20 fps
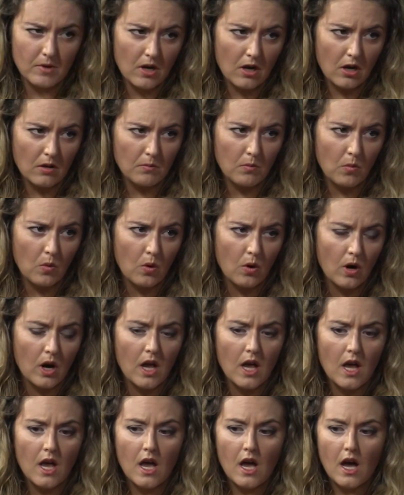lot more,
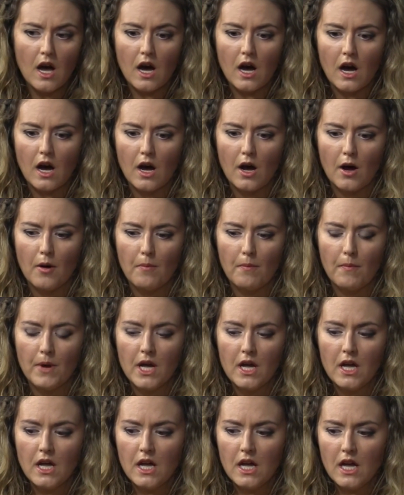
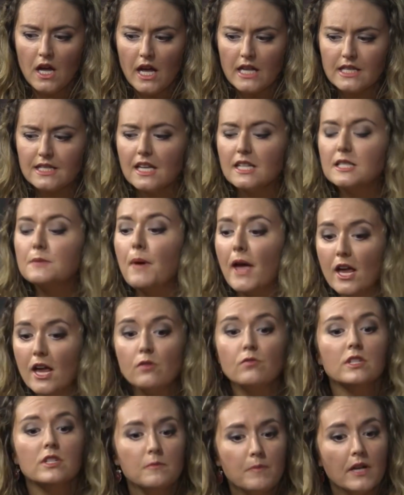it's paying
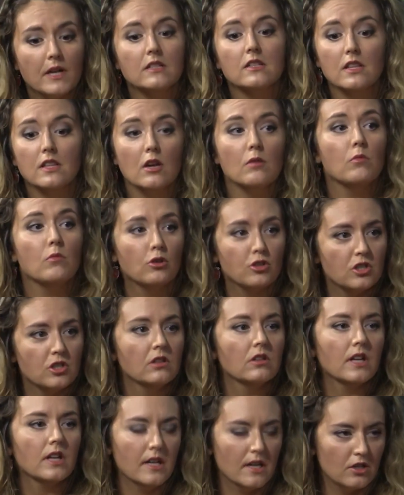respect to the
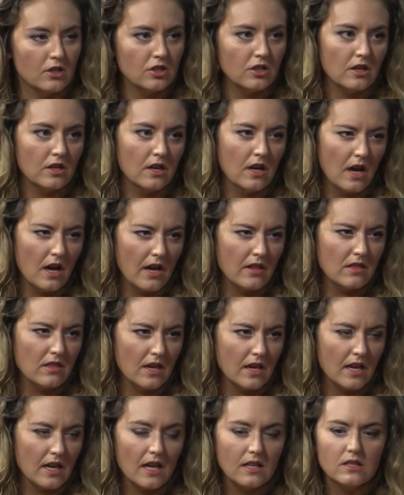emotional connection, I
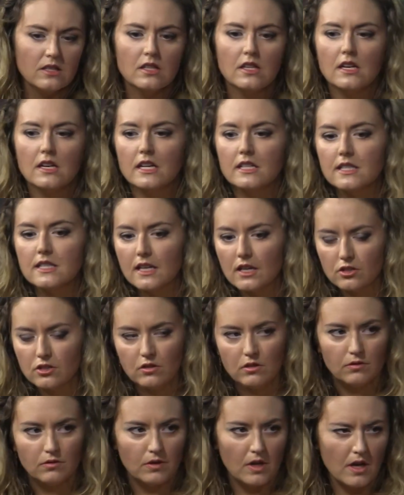think, and to the
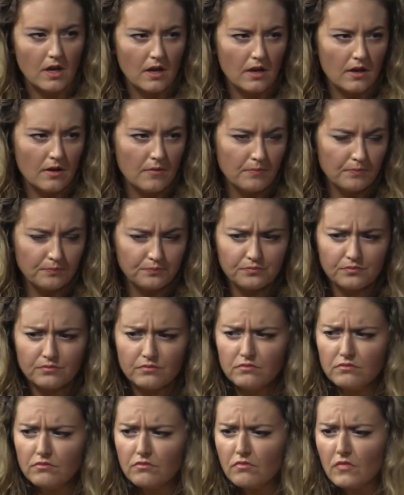intellectual
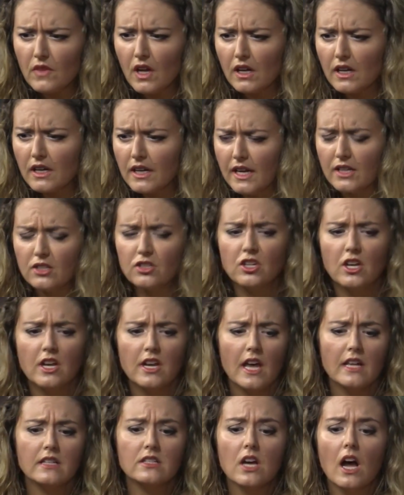connection,
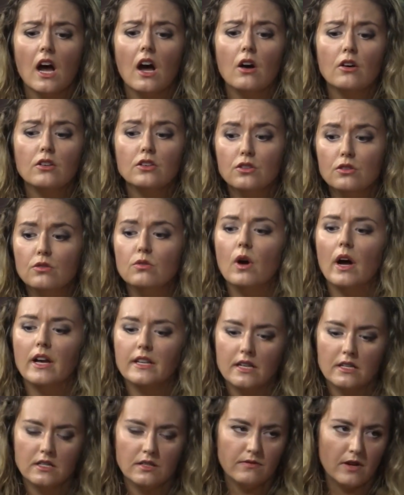and to how you
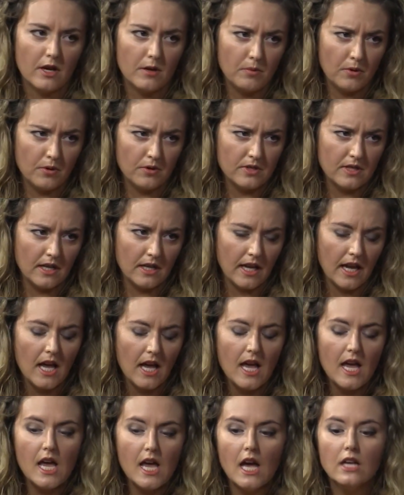identify personally.
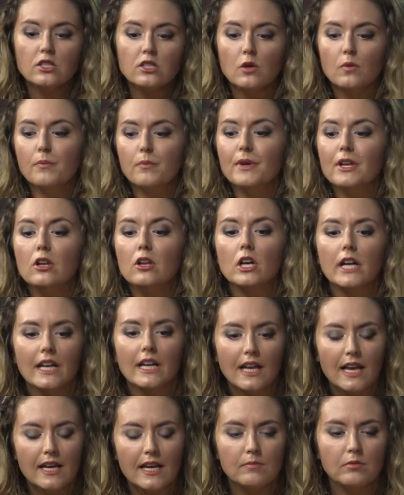And so when we look at
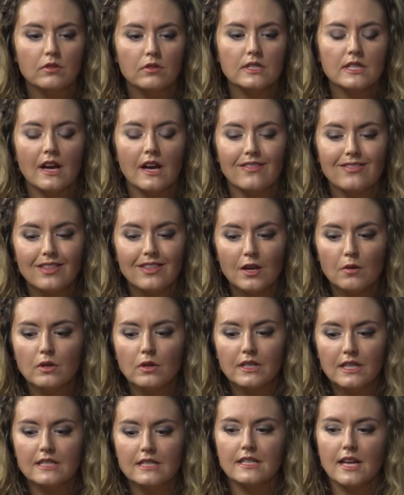labels, I think what
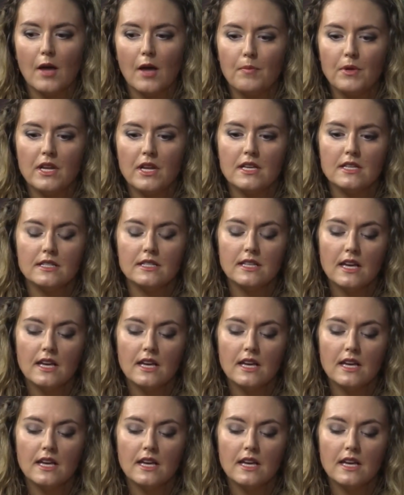needs to happen is